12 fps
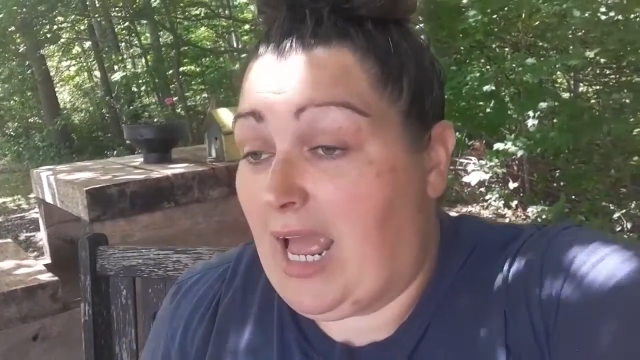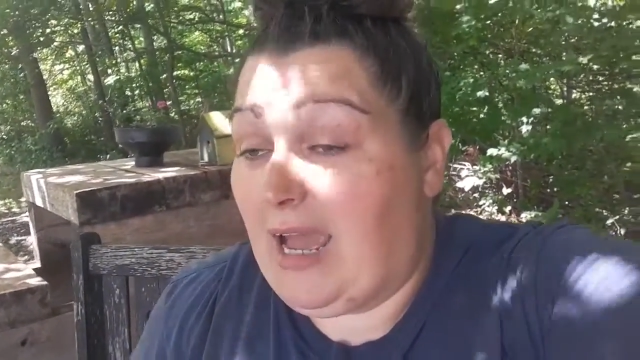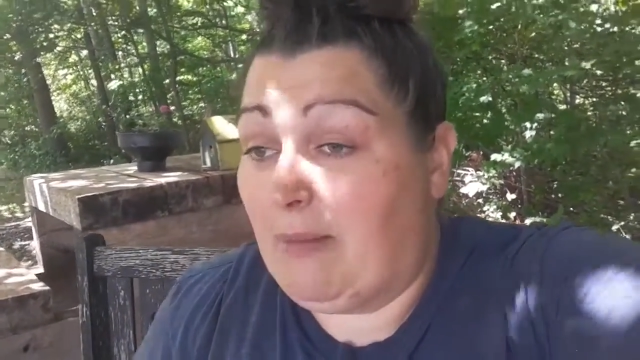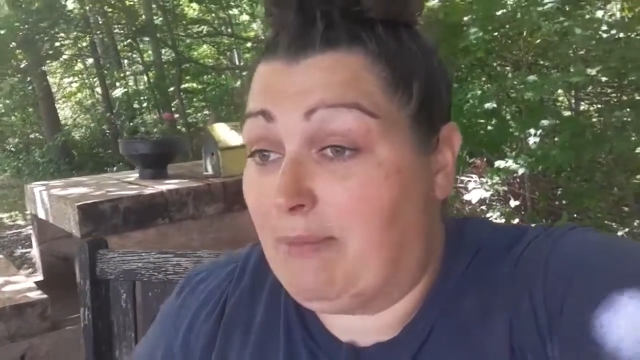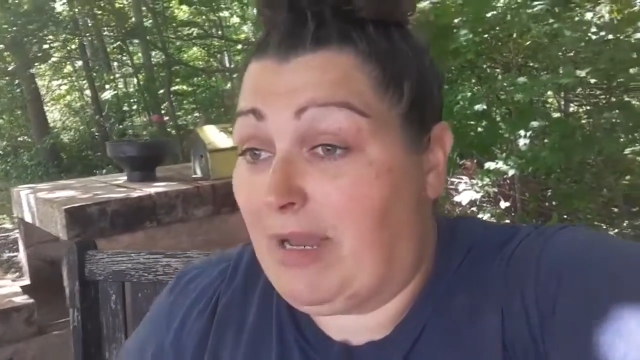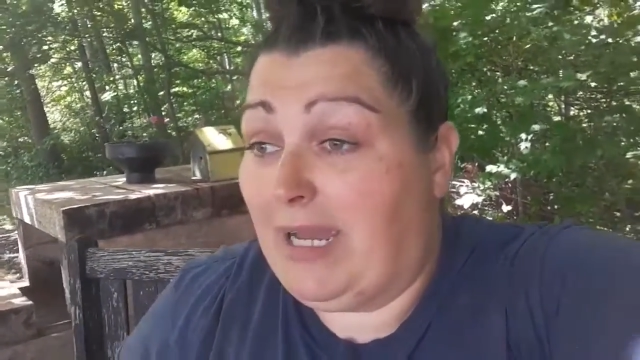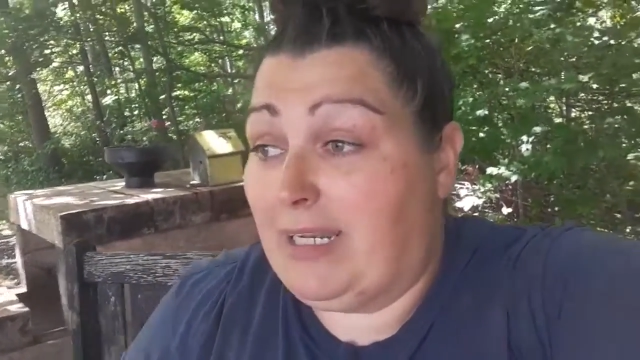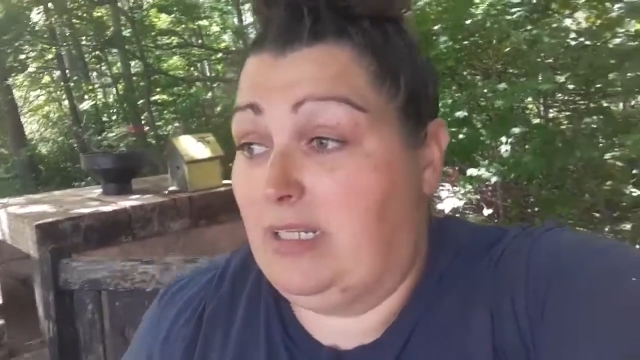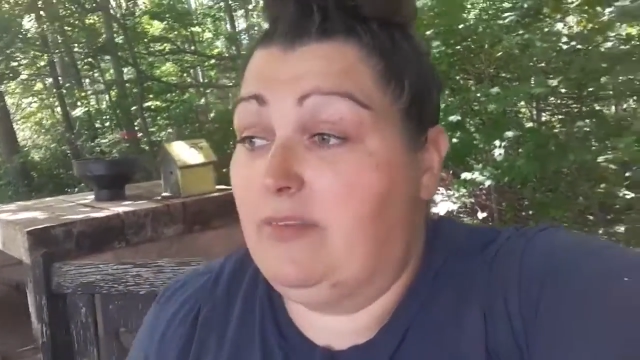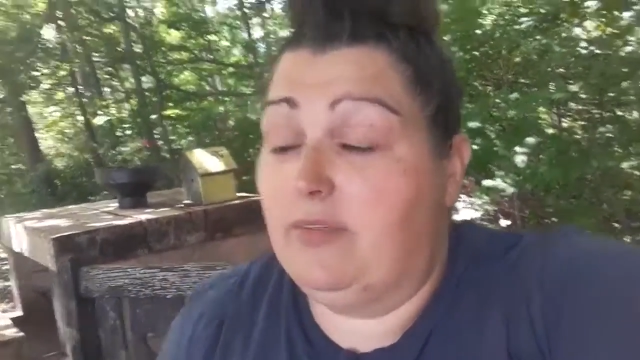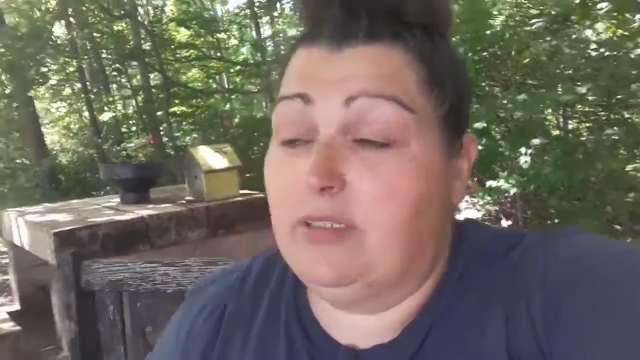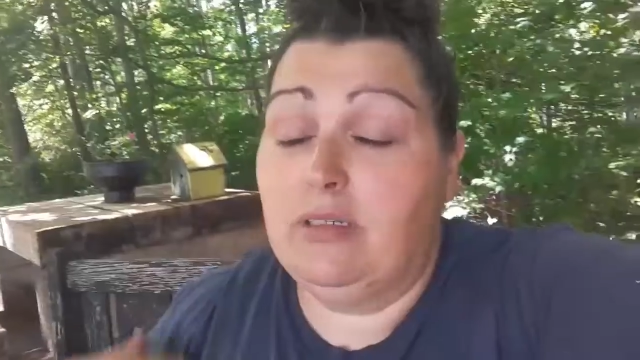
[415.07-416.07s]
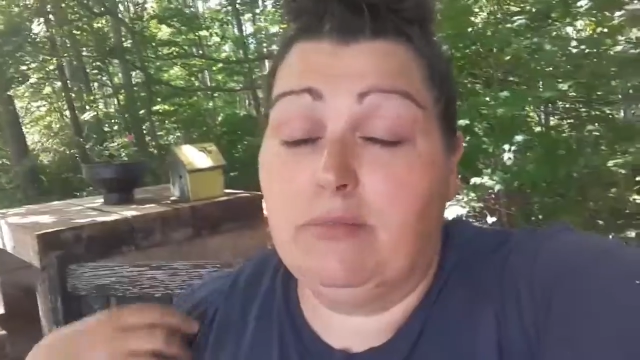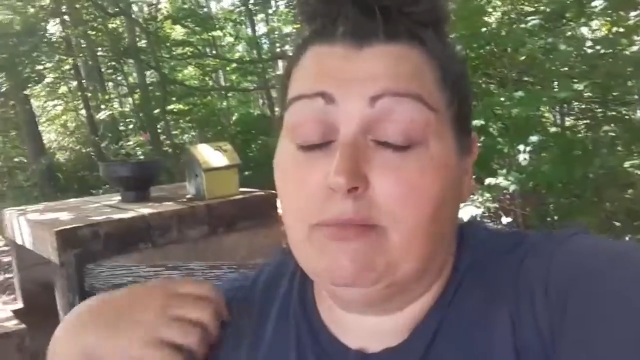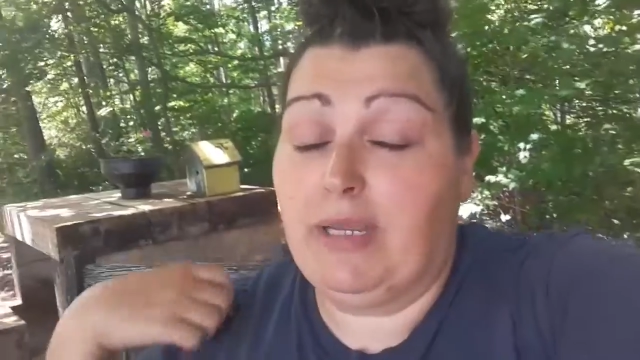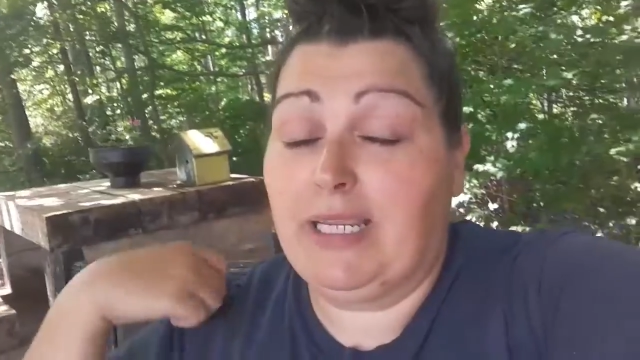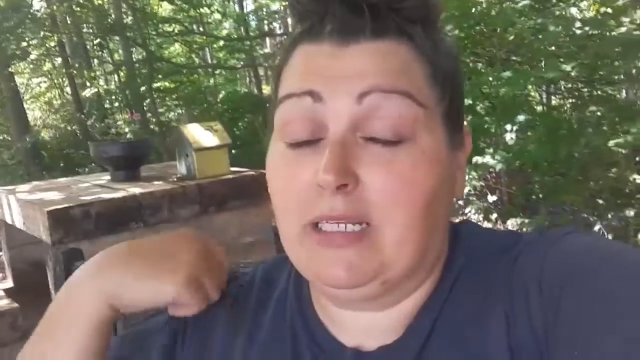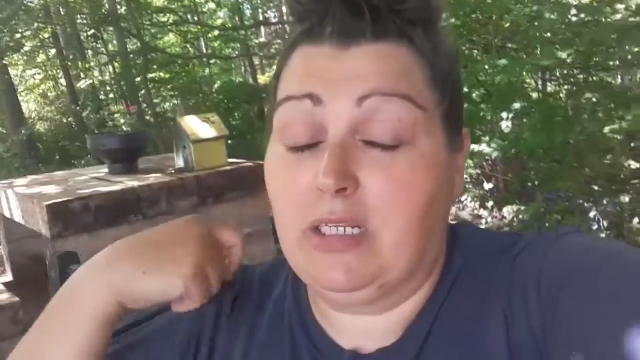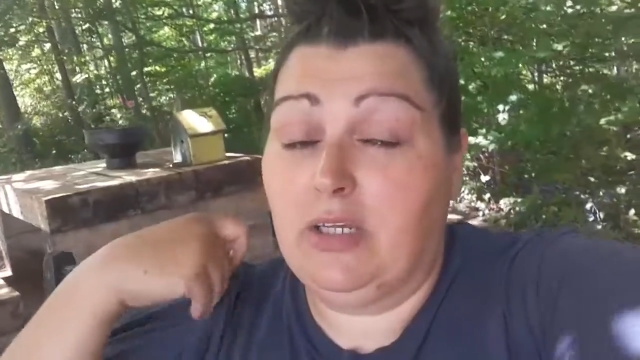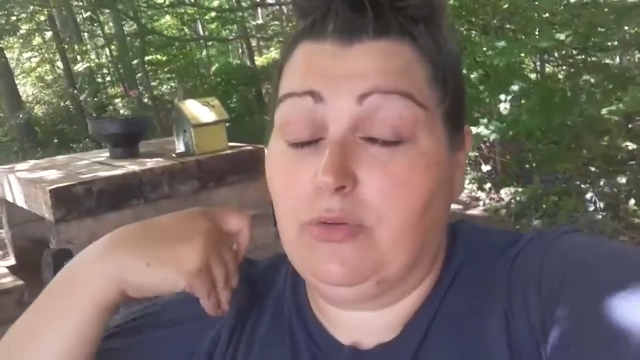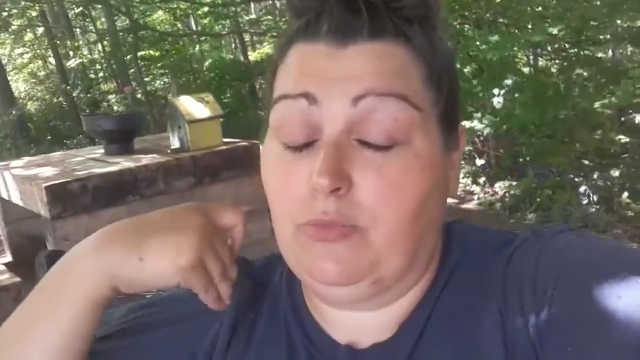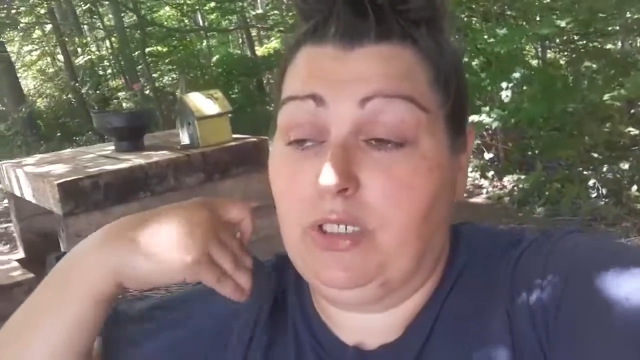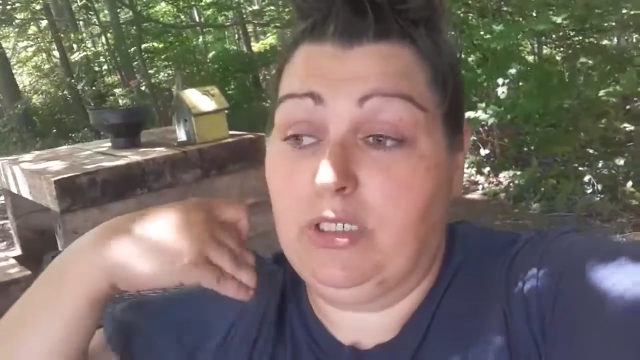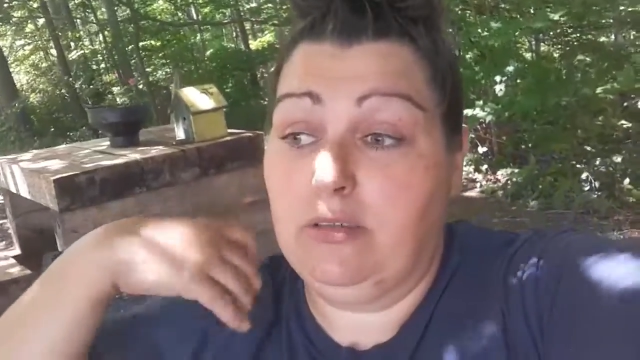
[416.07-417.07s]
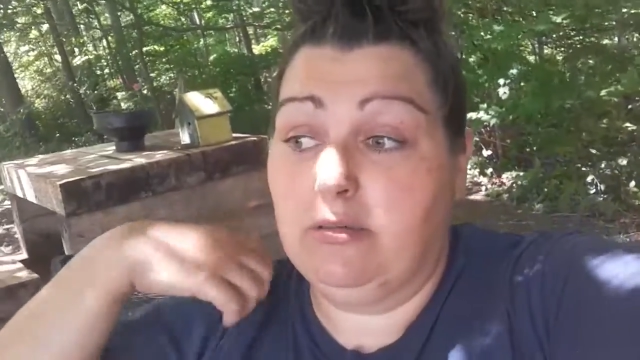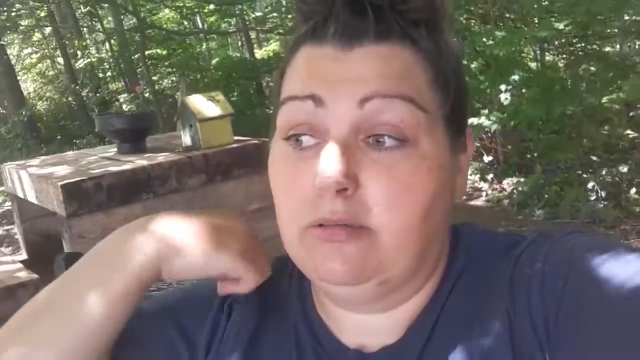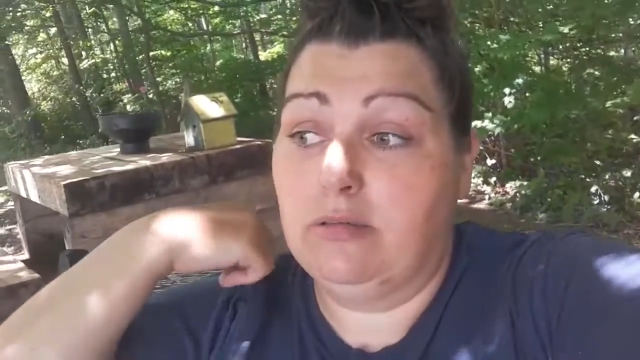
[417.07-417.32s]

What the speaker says: I might even make another one.